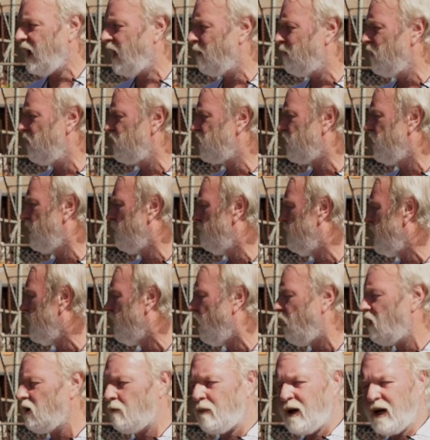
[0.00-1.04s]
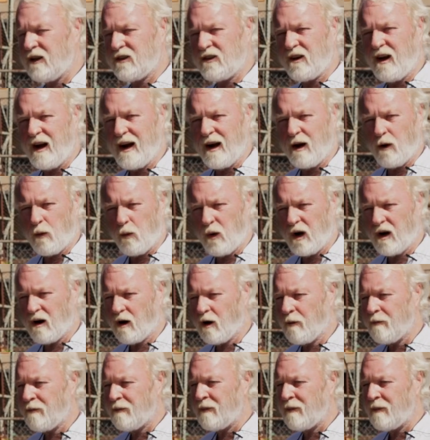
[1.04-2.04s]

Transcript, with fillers: Camber is going to be all about tire wear.